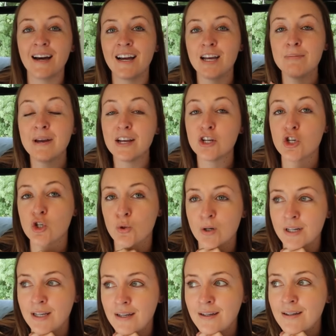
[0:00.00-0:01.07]
I am a
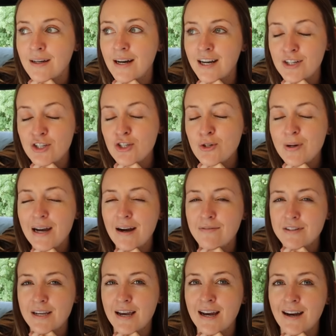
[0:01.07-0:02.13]
shorty, I do
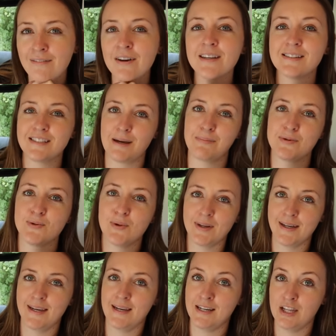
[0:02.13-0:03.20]
have to have a step stool to
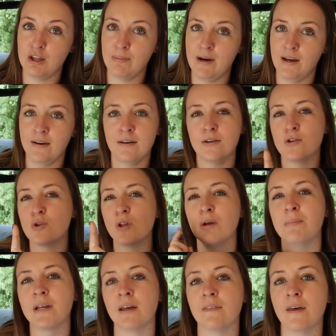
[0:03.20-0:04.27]
get into the bed. So
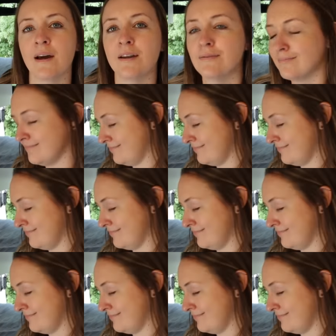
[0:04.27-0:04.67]
let me get that.